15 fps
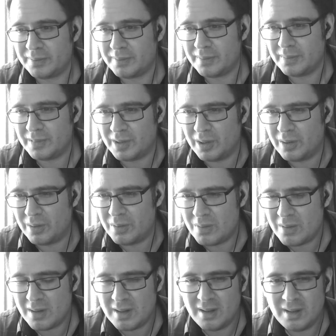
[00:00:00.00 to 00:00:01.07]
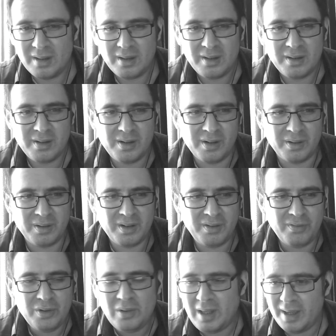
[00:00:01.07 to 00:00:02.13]
So, if
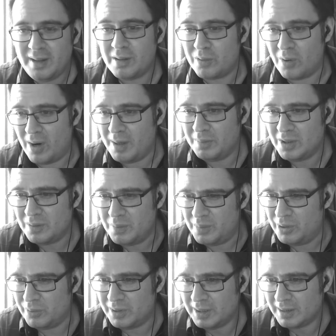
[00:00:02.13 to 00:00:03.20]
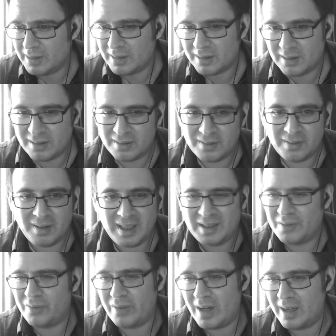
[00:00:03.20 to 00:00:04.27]
you like Grimes' music, that's
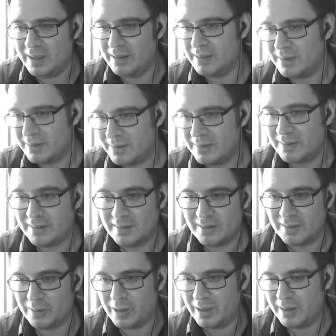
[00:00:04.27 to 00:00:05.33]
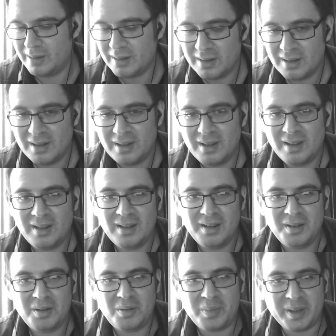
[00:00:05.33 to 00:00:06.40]
fine, okay?
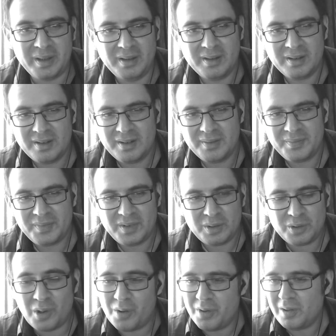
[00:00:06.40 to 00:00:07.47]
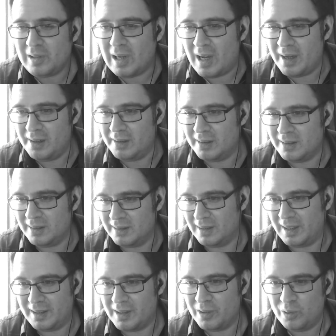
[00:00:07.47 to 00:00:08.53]
But draw the line in,
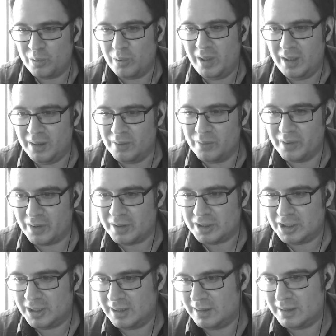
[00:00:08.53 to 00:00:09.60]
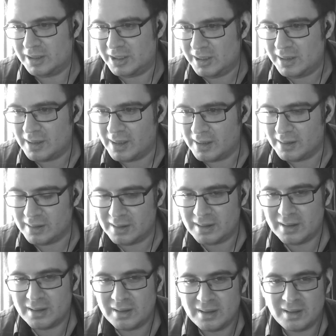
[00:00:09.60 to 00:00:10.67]
agreeing with the shit that she says.
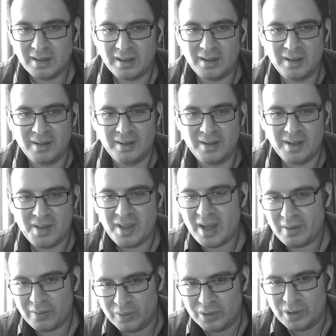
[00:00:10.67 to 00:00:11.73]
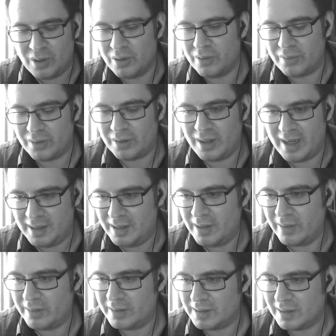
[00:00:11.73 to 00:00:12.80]
And that would go for any
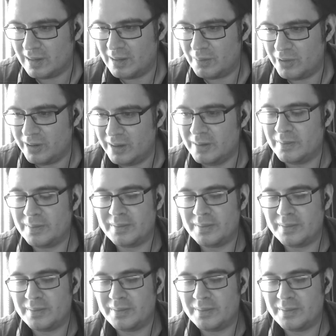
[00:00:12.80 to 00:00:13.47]
other celebrity.